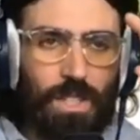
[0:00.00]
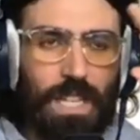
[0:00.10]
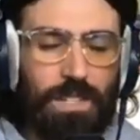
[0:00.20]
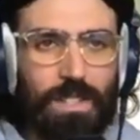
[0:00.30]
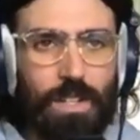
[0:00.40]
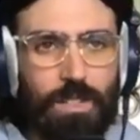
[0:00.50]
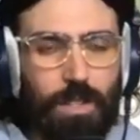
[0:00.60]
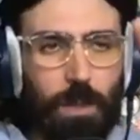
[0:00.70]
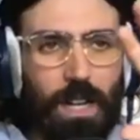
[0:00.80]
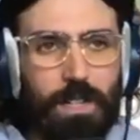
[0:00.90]
is there
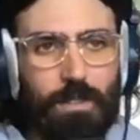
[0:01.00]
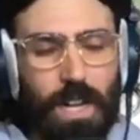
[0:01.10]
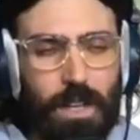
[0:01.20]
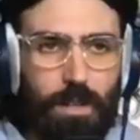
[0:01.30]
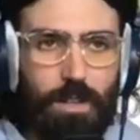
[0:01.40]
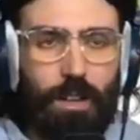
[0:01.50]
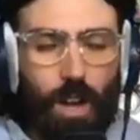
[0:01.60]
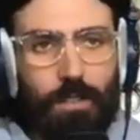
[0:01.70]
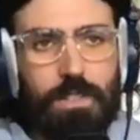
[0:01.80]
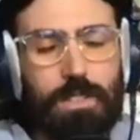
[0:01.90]
some kind of, I
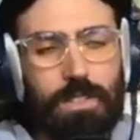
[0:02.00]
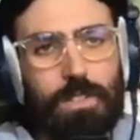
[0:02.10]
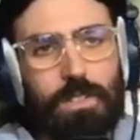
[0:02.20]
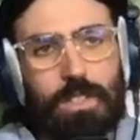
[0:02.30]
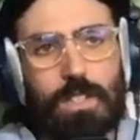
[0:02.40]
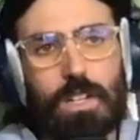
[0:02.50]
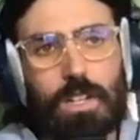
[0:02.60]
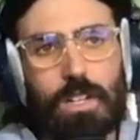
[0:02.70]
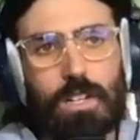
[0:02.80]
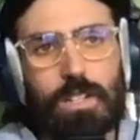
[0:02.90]
obviously there's an,
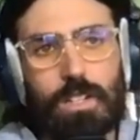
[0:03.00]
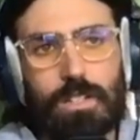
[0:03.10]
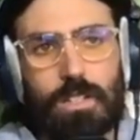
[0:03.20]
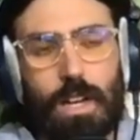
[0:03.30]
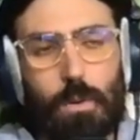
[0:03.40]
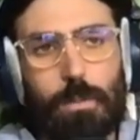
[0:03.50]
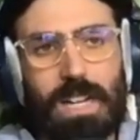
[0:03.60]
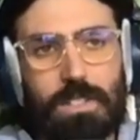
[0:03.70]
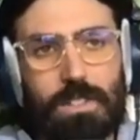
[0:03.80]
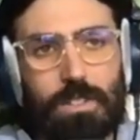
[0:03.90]
uh, I would
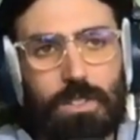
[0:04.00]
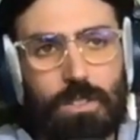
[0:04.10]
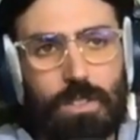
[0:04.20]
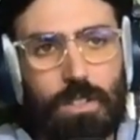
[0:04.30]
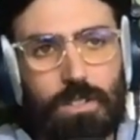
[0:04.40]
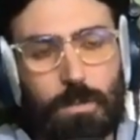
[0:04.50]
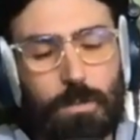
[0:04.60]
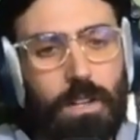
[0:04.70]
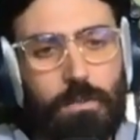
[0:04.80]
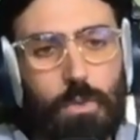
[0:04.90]
imagine there's uh, some
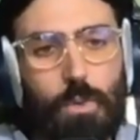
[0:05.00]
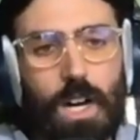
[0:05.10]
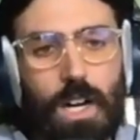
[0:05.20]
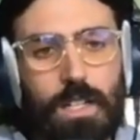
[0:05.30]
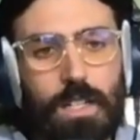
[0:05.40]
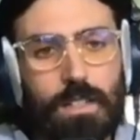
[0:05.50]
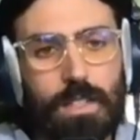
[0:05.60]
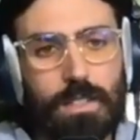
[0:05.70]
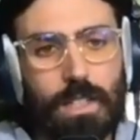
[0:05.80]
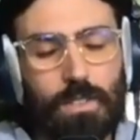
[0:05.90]
kind of U I
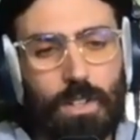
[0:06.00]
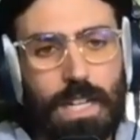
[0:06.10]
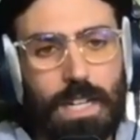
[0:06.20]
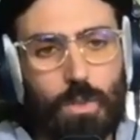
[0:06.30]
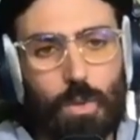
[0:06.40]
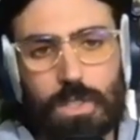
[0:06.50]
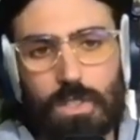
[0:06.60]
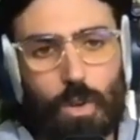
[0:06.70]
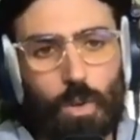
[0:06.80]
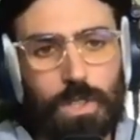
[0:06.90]
that Tecton has, or is
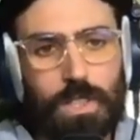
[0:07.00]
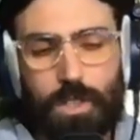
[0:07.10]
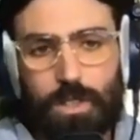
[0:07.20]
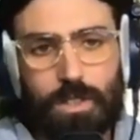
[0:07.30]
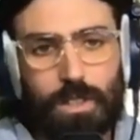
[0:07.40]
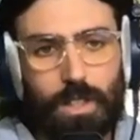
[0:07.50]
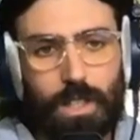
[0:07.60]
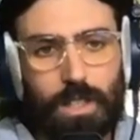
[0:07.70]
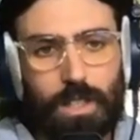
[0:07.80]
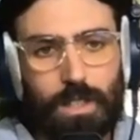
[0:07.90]
it only just
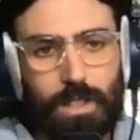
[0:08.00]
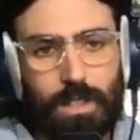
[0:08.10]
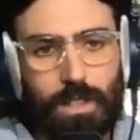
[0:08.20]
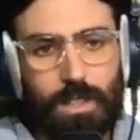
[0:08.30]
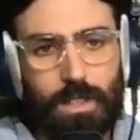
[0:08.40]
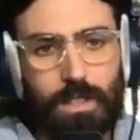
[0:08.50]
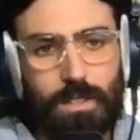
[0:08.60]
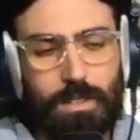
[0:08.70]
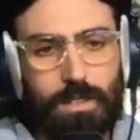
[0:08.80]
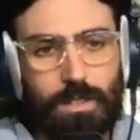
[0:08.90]
like
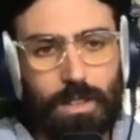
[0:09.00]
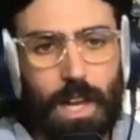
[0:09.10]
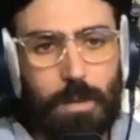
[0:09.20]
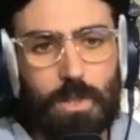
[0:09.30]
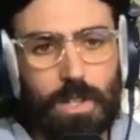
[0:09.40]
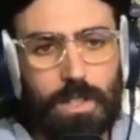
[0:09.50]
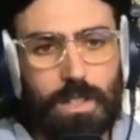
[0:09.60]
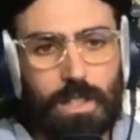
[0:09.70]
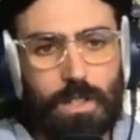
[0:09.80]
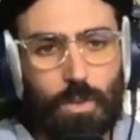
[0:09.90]
this library
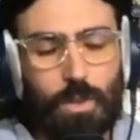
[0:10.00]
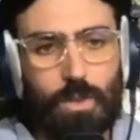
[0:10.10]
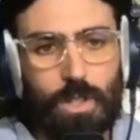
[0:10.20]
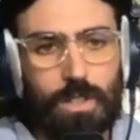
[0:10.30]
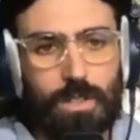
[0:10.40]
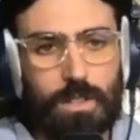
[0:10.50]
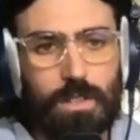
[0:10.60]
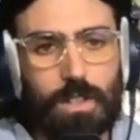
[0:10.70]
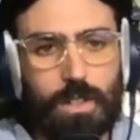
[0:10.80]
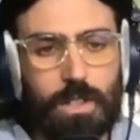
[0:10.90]
that you're
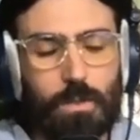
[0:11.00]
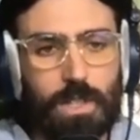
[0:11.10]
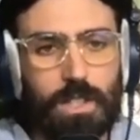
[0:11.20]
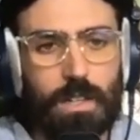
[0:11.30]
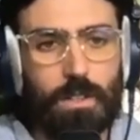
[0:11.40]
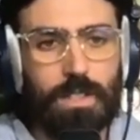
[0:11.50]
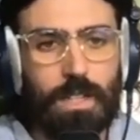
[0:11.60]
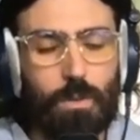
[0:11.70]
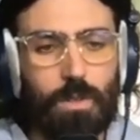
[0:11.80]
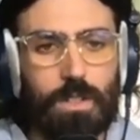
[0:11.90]
declaring with? How does
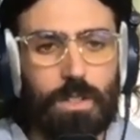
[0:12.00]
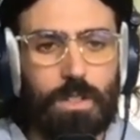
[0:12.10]
that work?